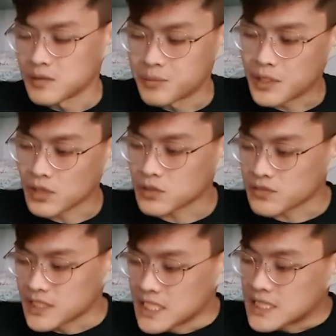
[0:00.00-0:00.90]
because of
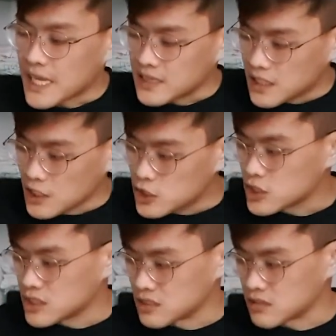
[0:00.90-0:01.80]
the
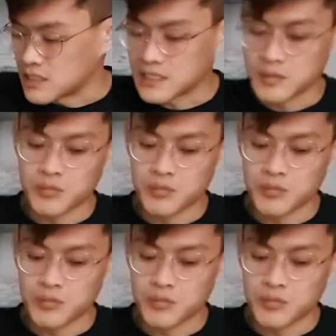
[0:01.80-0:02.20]
indentation, it doesn't